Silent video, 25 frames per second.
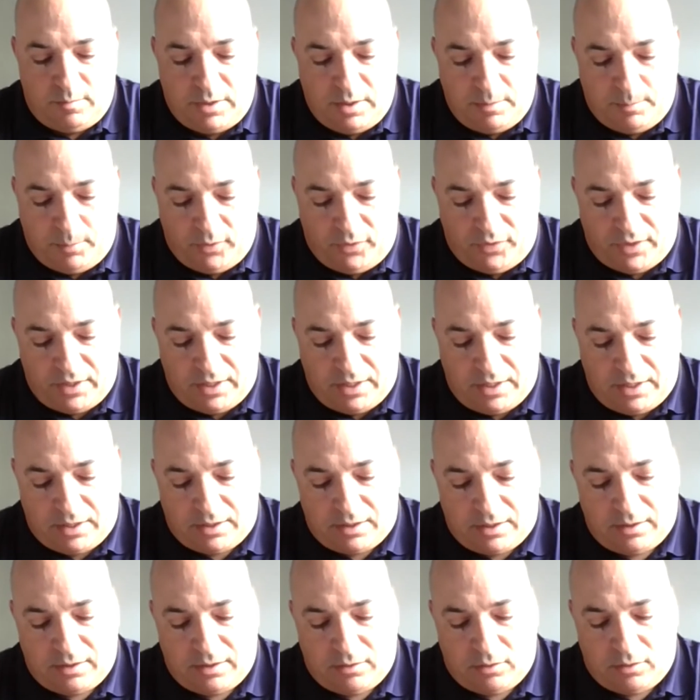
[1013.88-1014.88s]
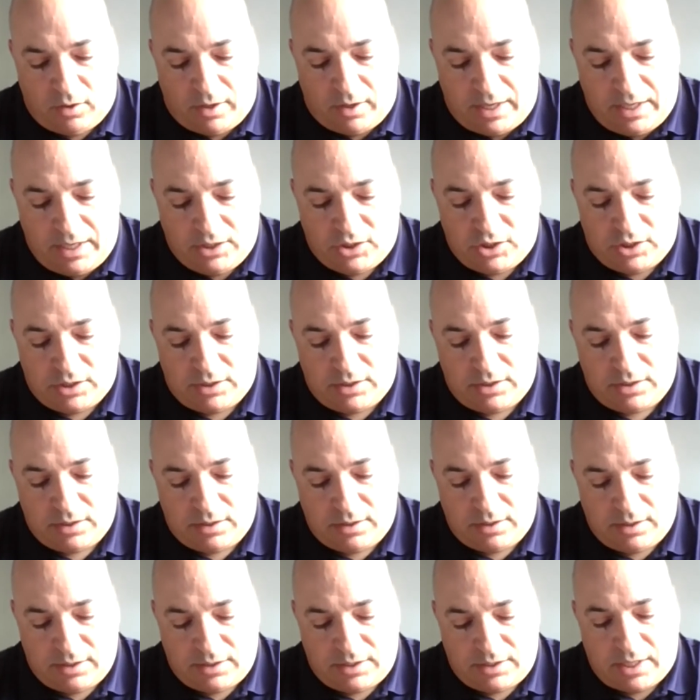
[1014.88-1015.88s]
people think, or
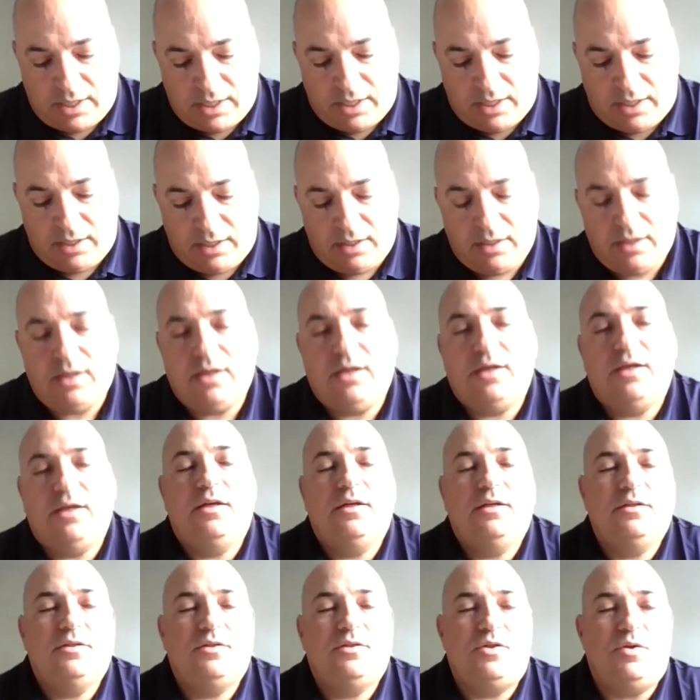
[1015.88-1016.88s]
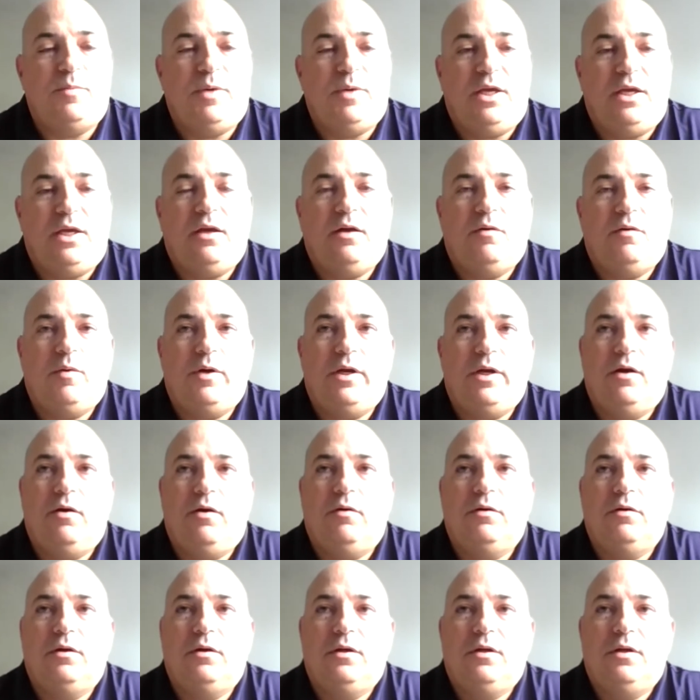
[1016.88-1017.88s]
agents say to me,
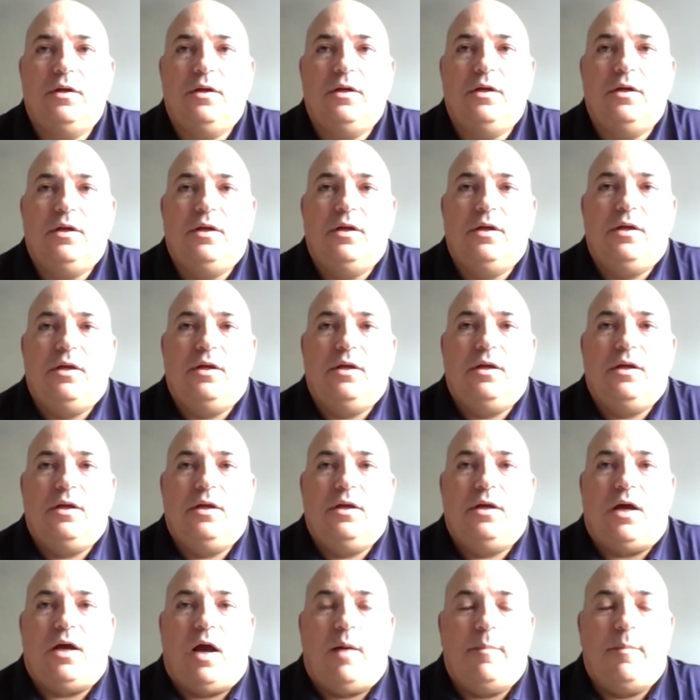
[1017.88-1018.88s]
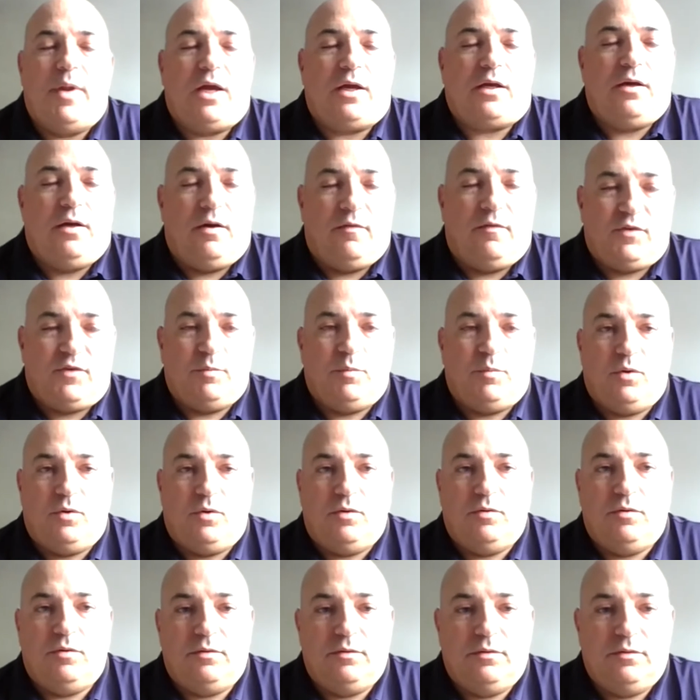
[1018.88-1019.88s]
well, I'm not
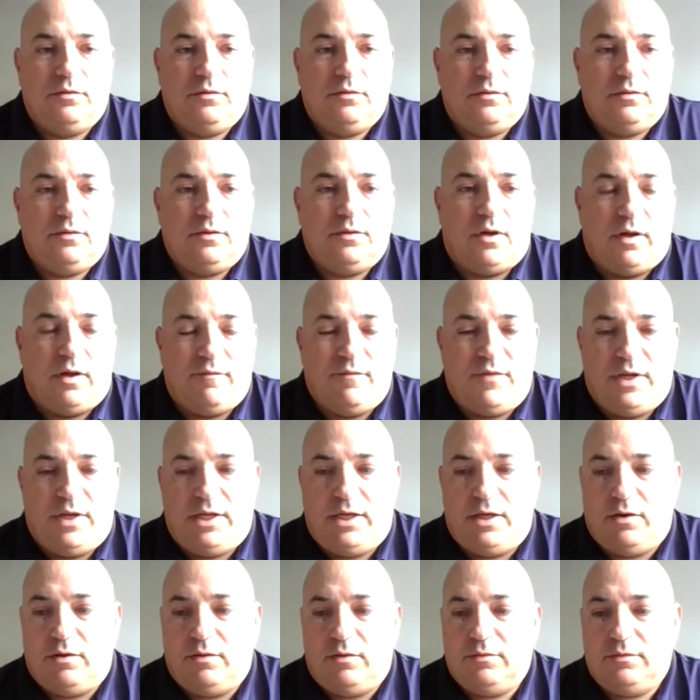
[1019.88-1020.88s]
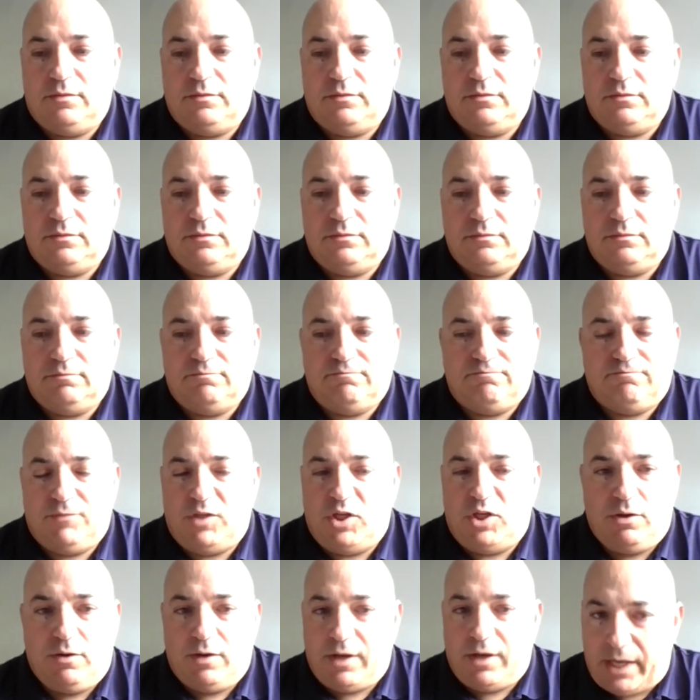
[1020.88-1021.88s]
comfortable on video.
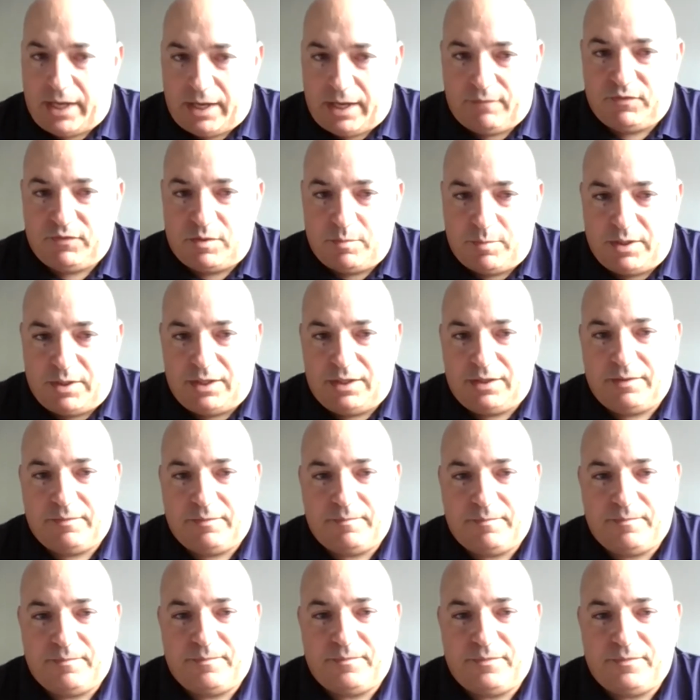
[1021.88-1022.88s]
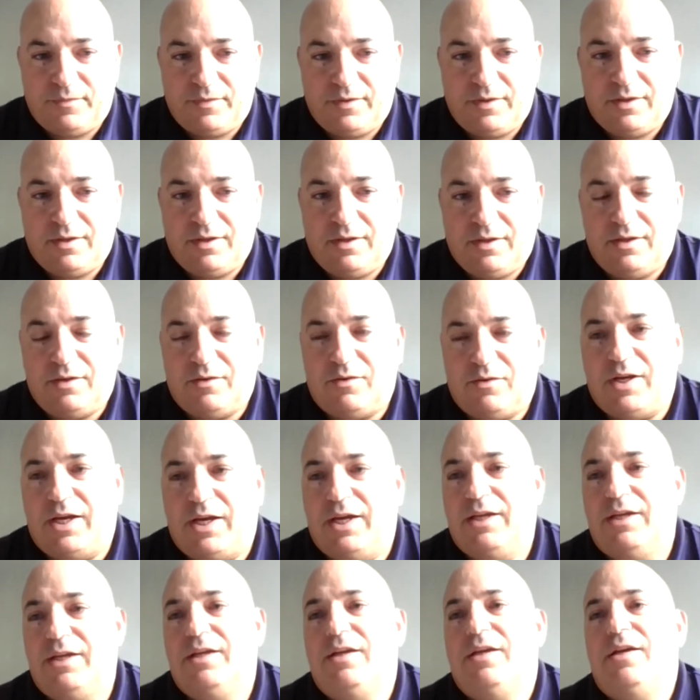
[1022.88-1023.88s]
You don't have to be,
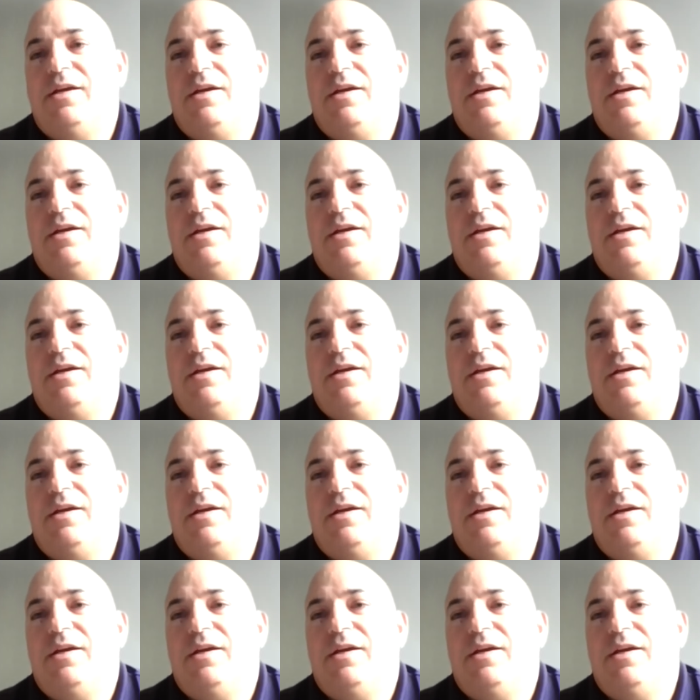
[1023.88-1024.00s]
okay?